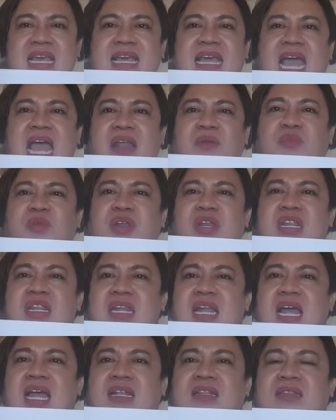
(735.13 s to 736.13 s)
and would
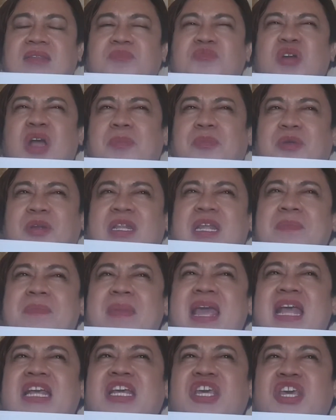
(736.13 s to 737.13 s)
not properly
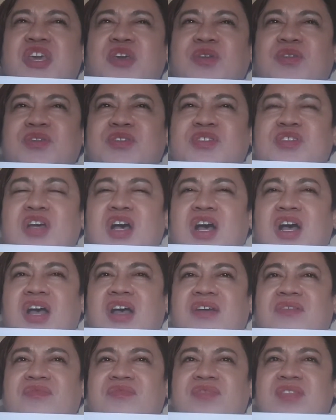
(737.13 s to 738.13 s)
make use
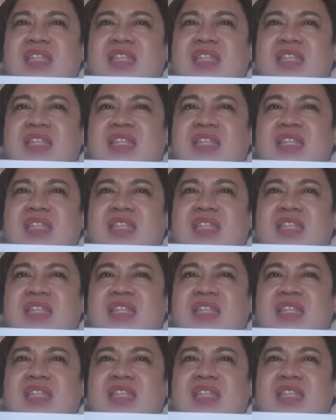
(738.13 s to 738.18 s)
of